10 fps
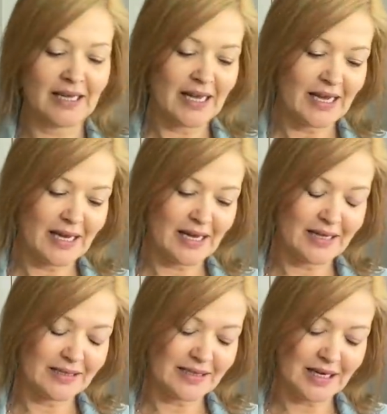
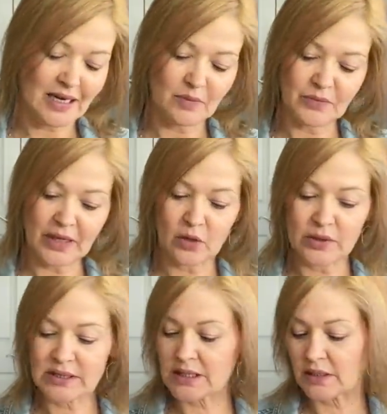And um, they
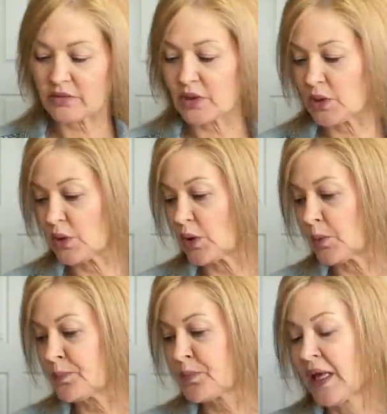always give
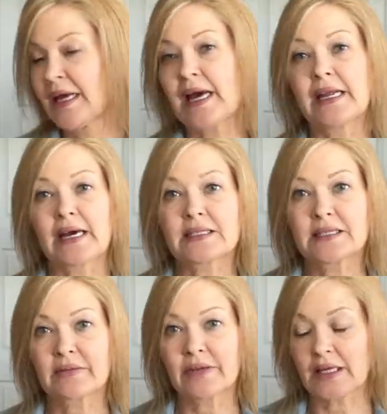you an
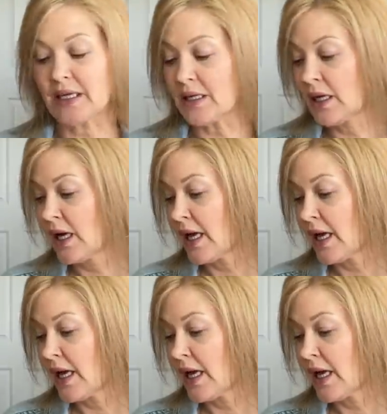activity,